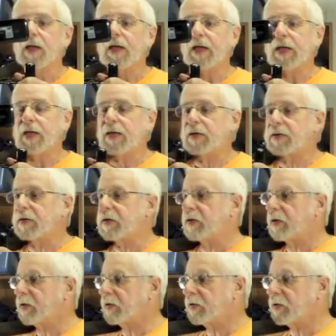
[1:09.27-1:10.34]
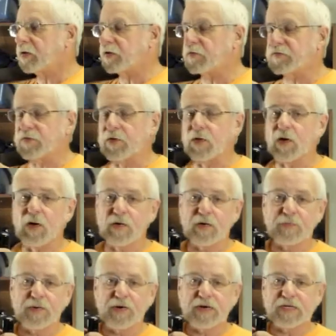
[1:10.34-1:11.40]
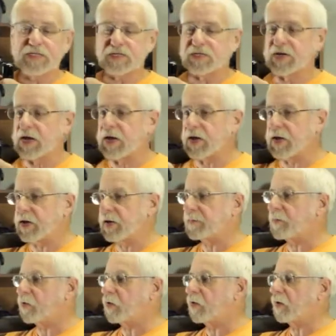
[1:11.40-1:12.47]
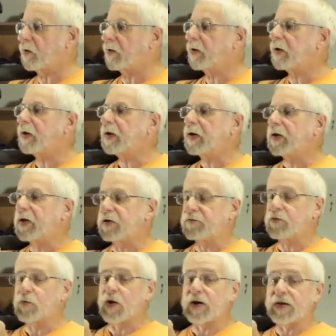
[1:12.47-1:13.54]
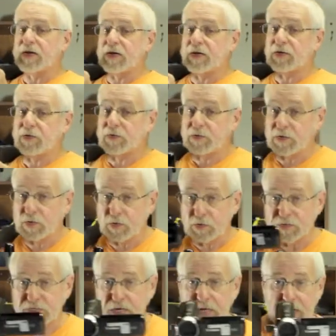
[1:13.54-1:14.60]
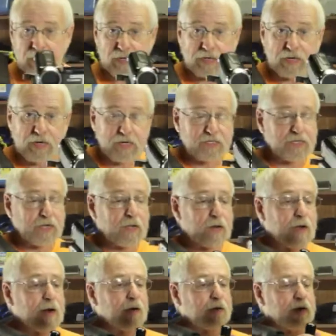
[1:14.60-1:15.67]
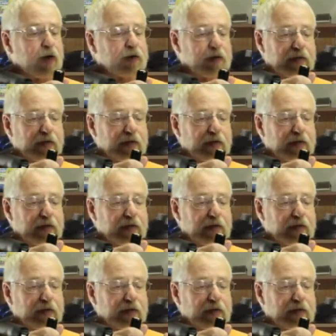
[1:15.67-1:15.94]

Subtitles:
and you know, for longer periods of time, or if you wanted to use a DSLR on